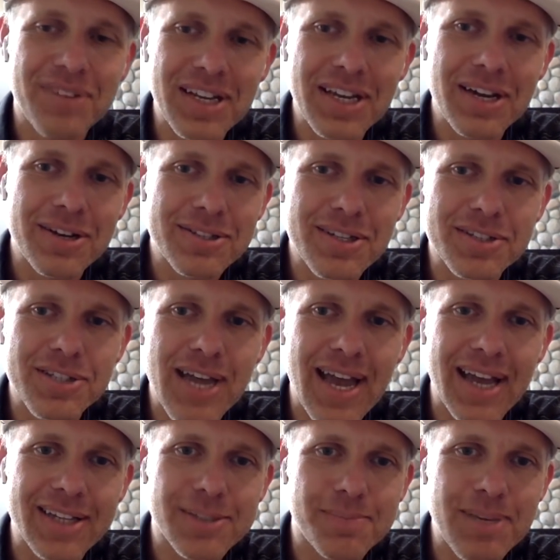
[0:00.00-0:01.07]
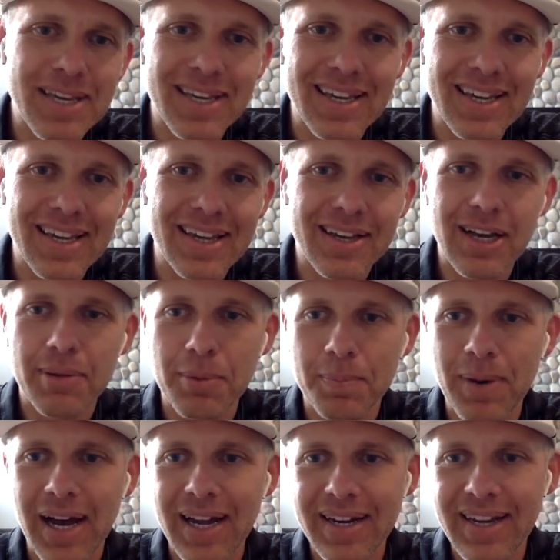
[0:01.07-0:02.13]
videos of Jack speaking, a
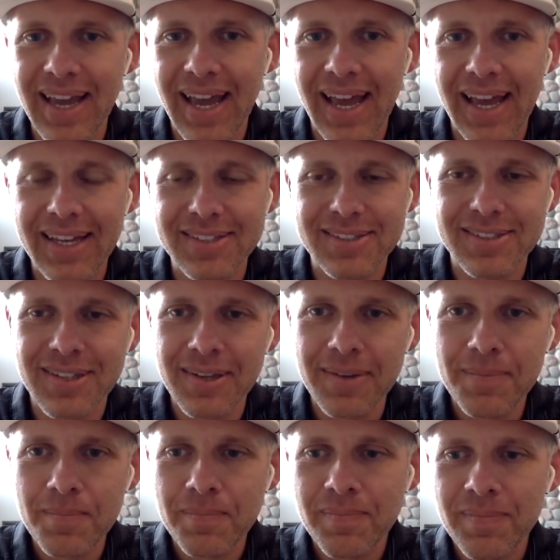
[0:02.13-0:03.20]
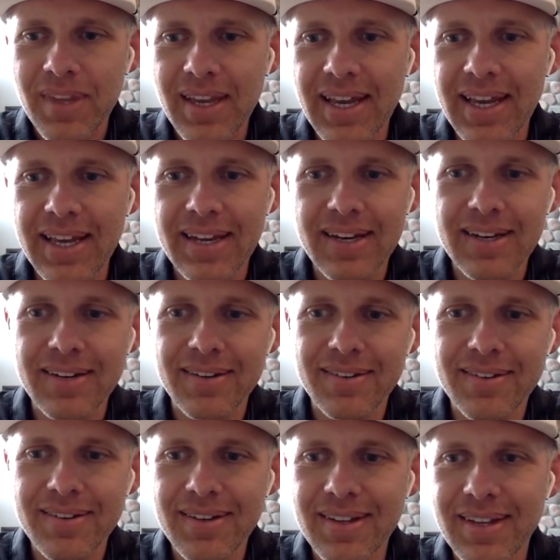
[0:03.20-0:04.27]
couple podcasts,
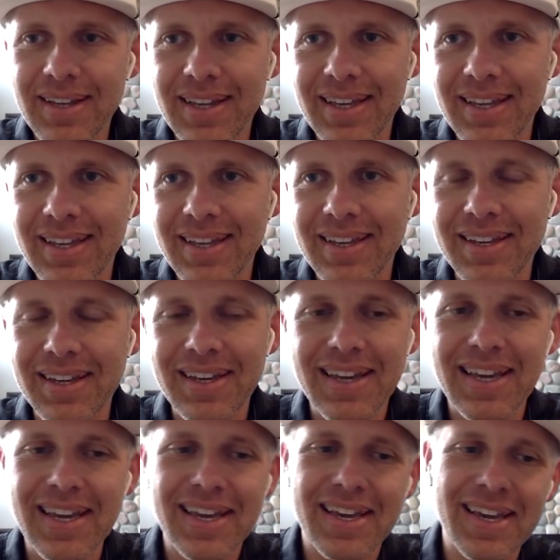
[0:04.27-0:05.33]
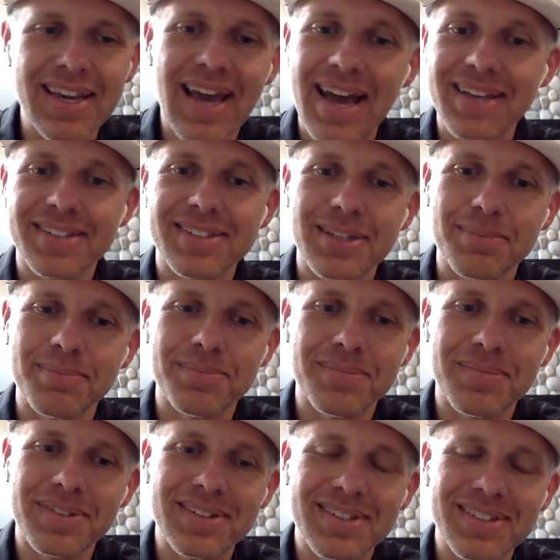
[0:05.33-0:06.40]
and he he has
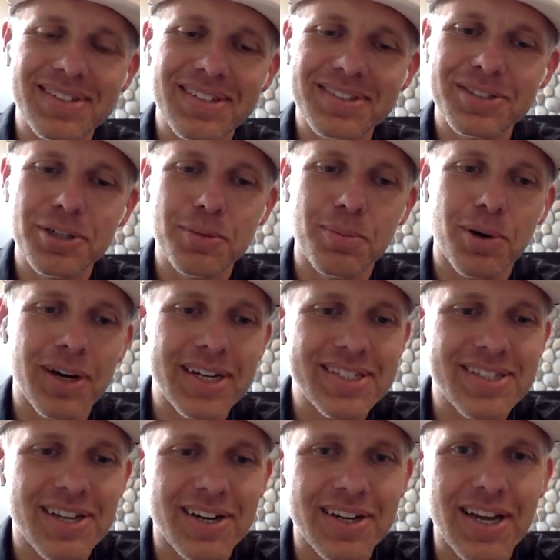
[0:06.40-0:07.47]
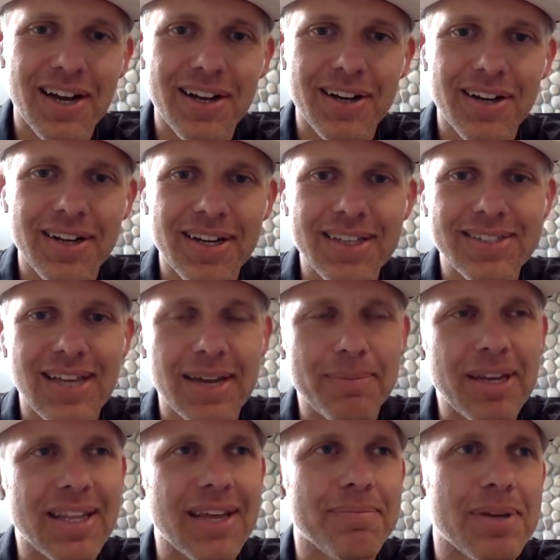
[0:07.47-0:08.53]
some two boys that are younger, and he's like,
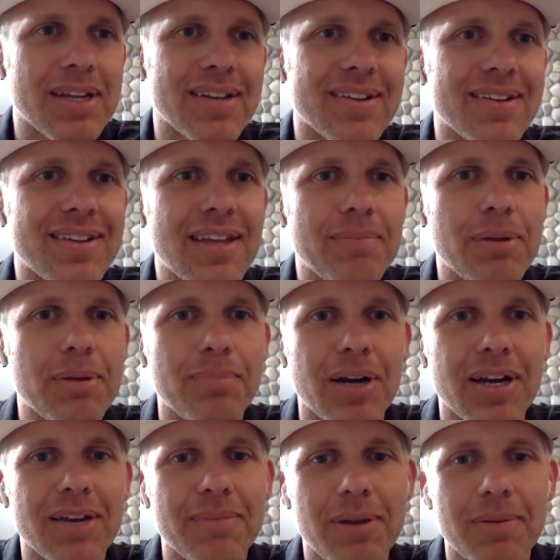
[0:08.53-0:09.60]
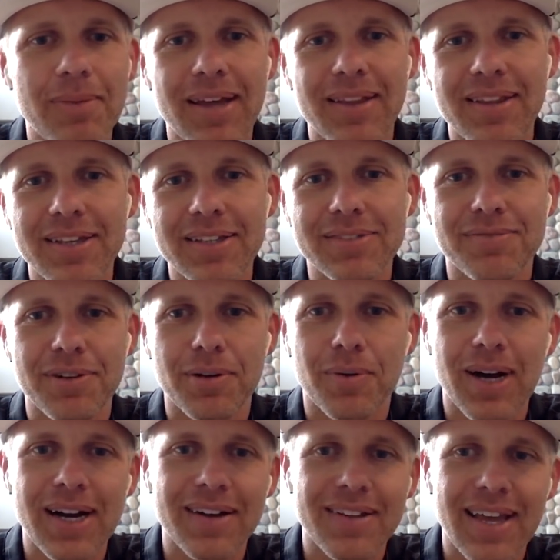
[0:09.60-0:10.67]
man, they've been they've been bugging me about this for a
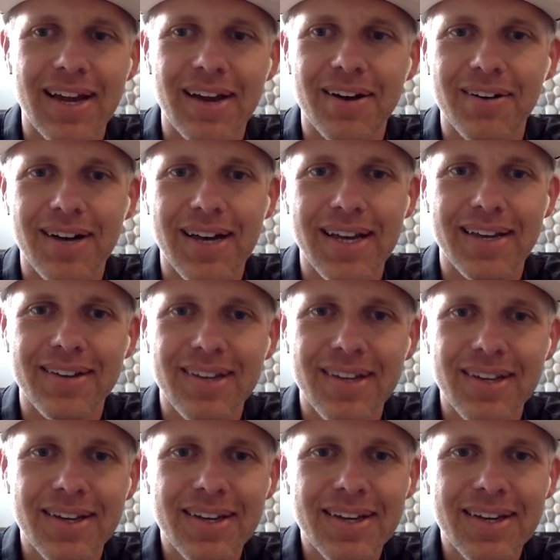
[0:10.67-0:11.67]
while now. Like,